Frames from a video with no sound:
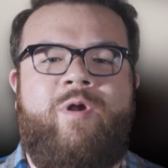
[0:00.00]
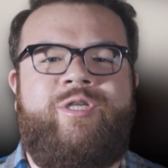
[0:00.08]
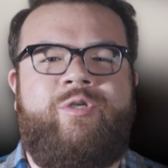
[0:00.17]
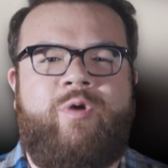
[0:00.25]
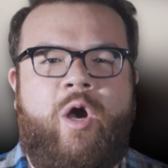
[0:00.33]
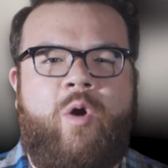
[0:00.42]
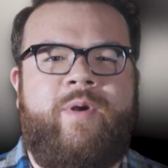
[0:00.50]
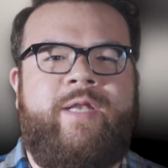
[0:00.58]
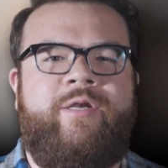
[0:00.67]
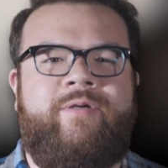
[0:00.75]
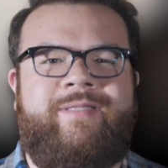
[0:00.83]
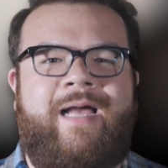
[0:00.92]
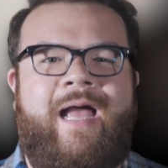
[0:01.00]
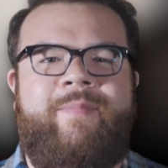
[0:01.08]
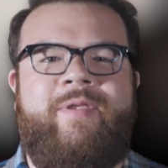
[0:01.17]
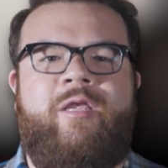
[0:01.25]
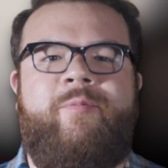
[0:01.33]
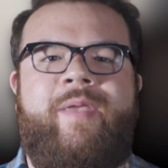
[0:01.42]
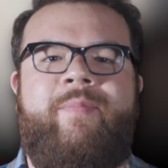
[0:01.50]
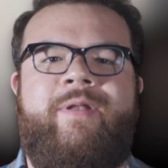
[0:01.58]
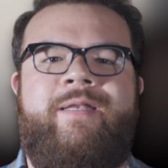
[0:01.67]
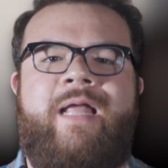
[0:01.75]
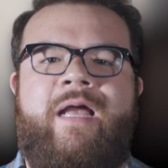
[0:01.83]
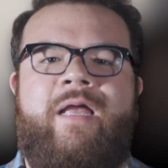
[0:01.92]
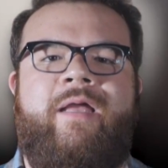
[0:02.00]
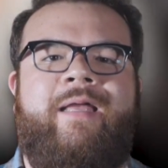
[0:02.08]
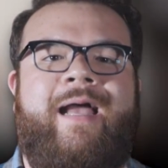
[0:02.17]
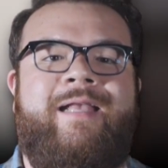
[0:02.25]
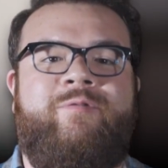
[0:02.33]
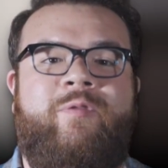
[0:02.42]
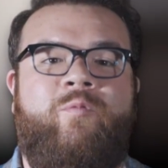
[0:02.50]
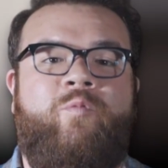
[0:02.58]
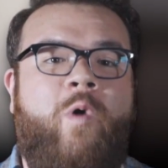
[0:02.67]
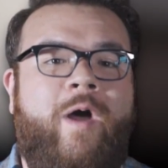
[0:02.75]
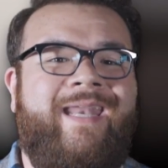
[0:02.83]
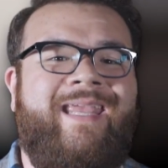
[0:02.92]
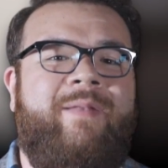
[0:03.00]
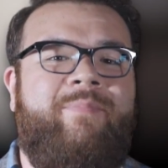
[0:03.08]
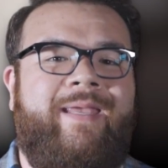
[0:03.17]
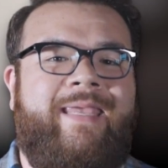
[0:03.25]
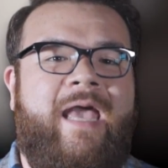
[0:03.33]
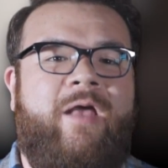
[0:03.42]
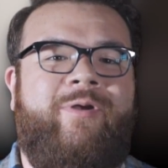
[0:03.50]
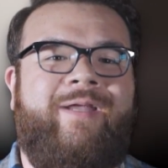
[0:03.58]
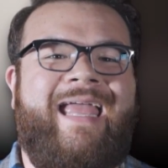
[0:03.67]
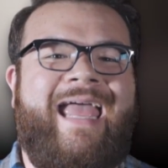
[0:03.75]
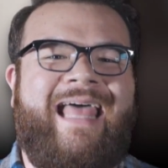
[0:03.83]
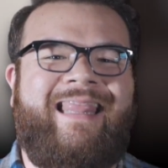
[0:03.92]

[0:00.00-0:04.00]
Once you hone in your timing, you'll be able to knock out guys with one hit by countering